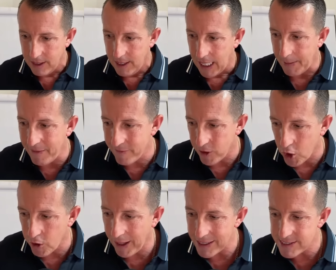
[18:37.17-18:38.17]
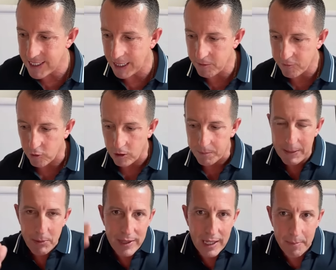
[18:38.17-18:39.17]
I mean, you've heard that saying before.
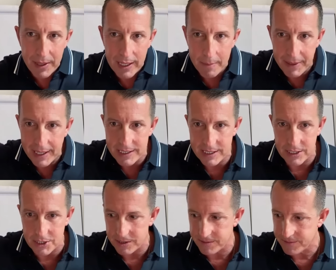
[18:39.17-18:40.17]
People that pay attention.